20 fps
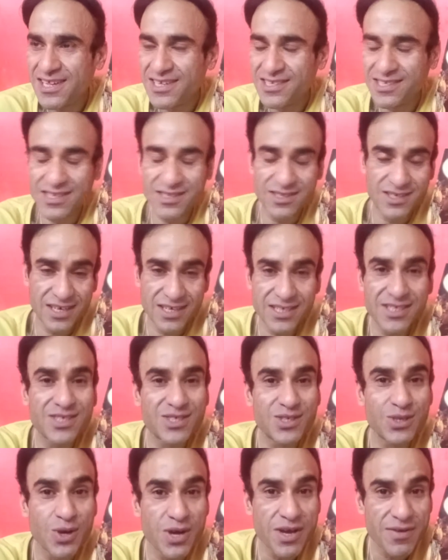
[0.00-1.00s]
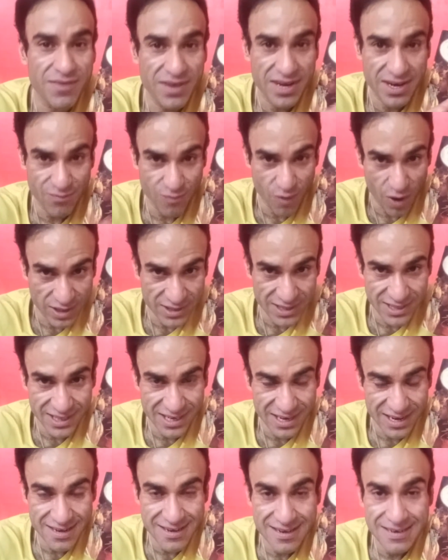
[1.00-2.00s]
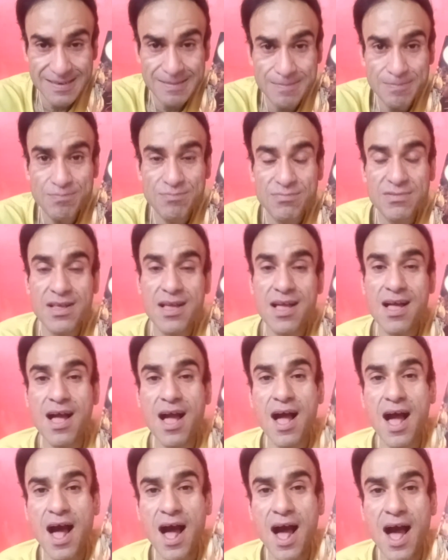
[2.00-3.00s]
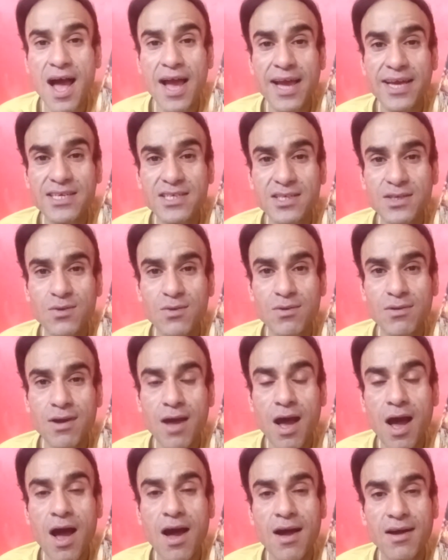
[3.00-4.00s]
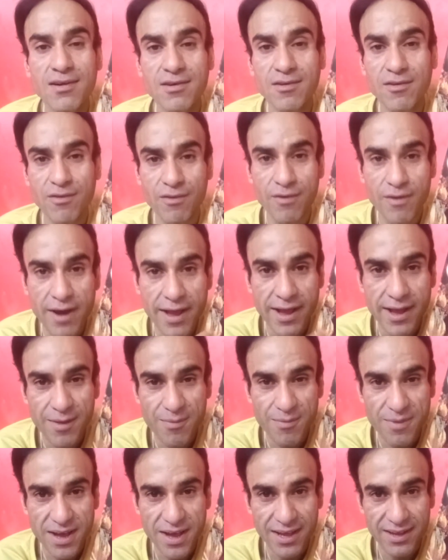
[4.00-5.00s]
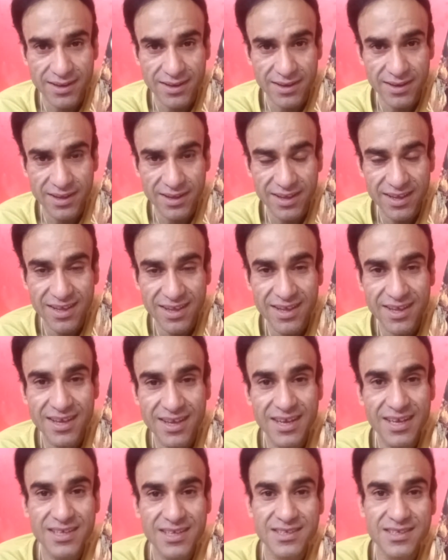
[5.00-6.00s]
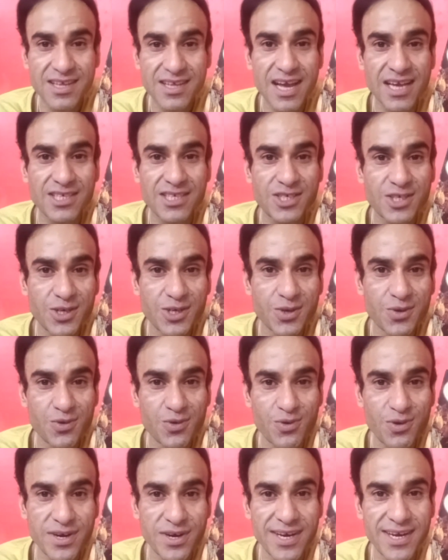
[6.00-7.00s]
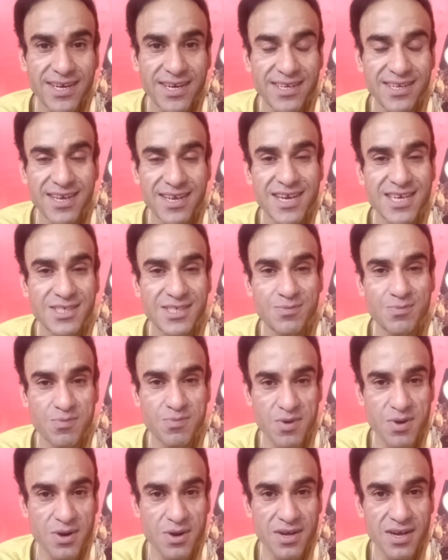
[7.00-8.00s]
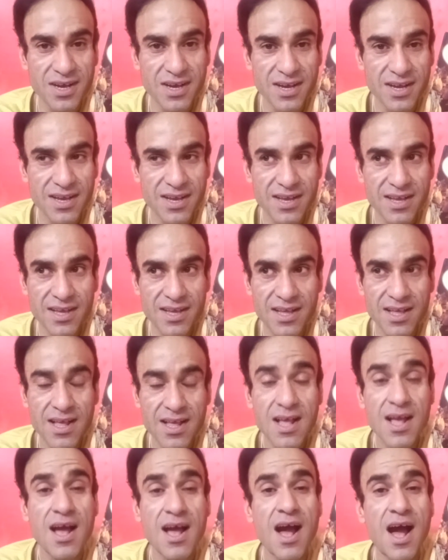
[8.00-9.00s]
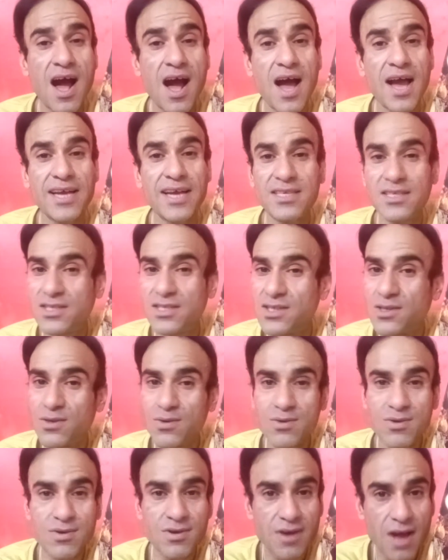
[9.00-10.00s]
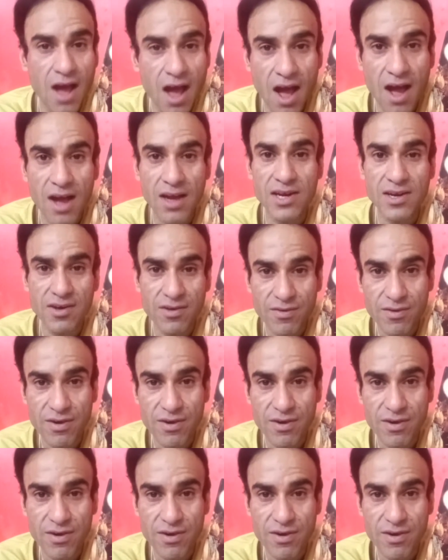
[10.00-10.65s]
So just so if it wasn't clear, I do not recommend that you read this book. I do not